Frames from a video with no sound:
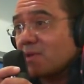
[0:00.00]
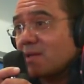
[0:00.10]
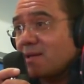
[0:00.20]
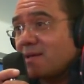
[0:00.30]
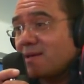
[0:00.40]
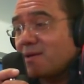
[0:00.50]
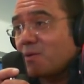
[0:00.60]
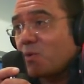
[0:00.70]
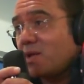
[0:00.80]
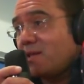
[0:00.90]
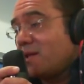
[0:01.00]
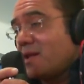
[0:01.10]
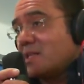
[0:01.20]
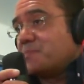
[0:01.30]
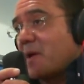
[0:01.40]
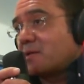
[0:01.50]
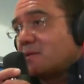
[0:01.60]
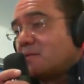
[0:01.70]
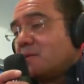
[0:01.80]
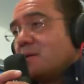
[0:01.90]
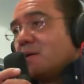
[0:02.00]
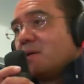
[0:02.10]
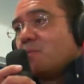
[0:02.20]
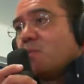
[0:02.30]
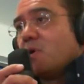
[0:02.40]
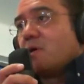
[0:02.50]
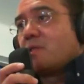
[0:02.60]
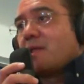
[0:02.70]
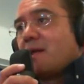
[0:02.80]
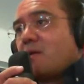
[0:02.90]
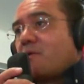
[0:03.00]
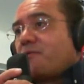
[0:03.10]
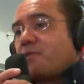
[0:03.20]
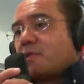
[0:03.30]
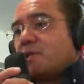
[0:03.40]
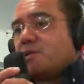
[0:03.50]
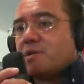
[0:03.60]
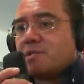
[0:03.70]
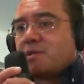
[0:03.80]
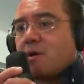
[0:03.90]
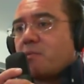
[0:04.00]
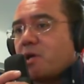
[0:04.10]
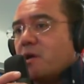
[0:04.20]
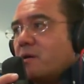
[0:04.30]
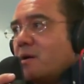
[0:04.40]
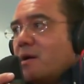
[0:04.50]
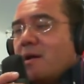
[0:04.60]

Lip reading: we didn't expect it, but a lot of teachers come here,